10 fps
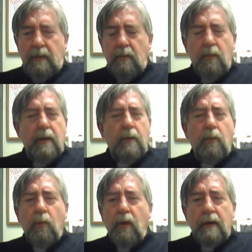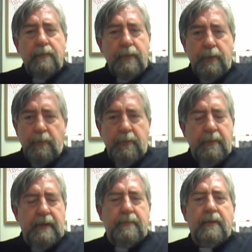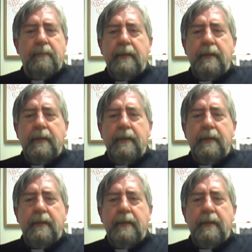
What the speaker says: What a wonderful group of people.